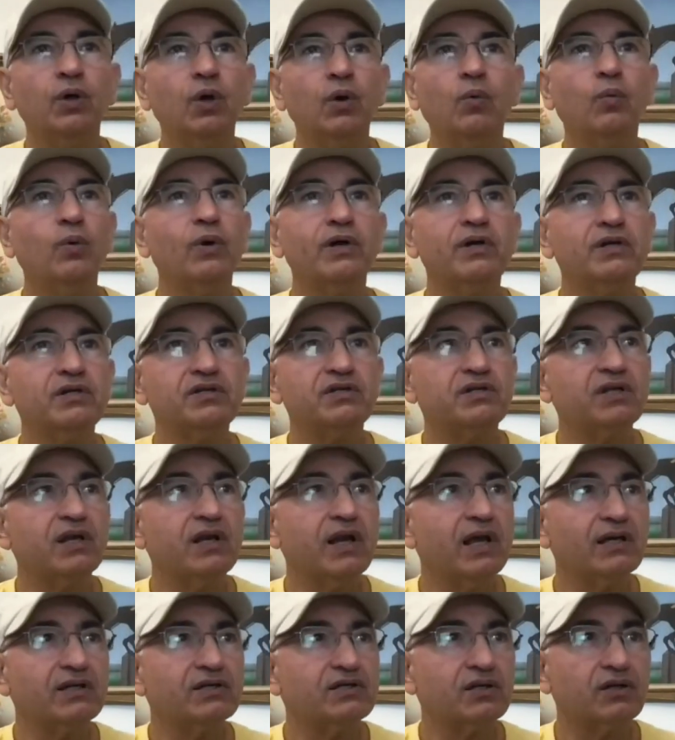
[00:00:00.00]
Where is the
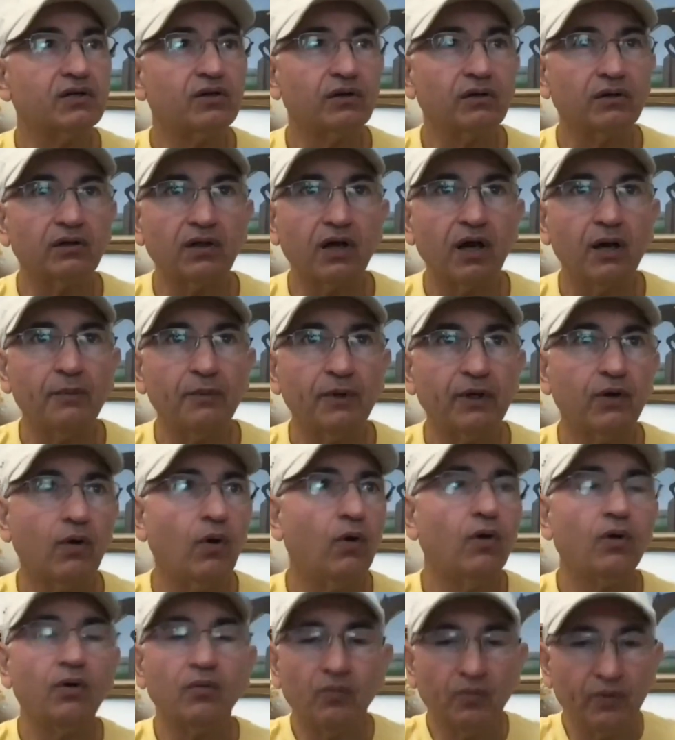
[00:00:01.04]
next girl coming,
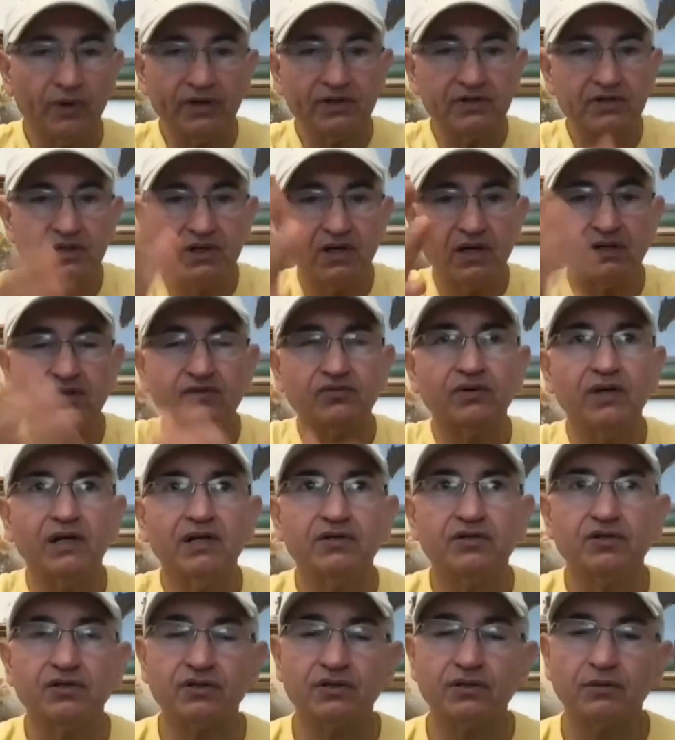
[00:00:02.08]
or where is the next
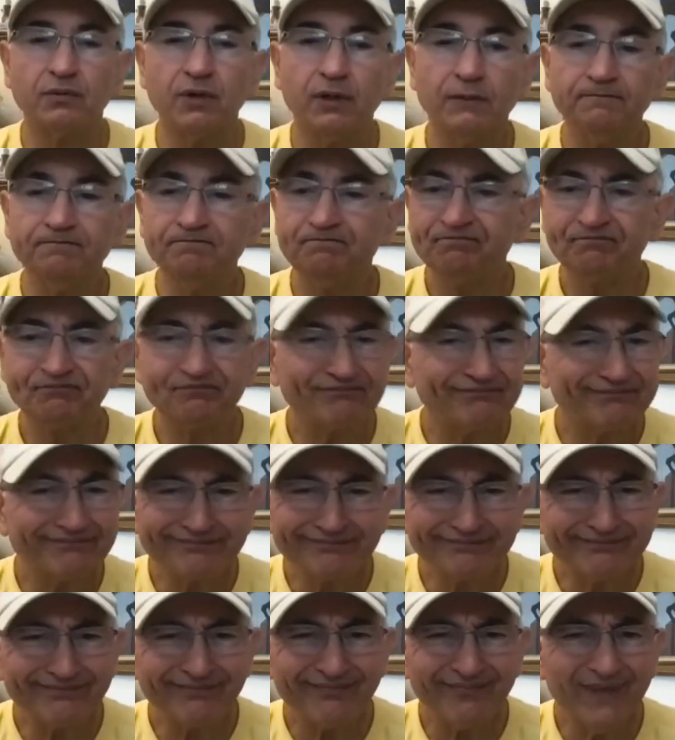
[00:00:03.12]
relationship coming?
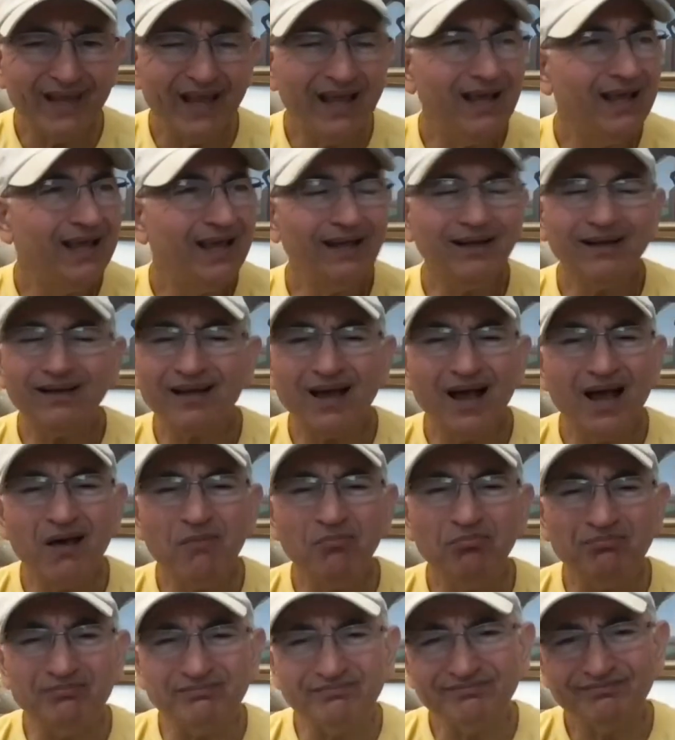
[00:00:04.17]
They'll come.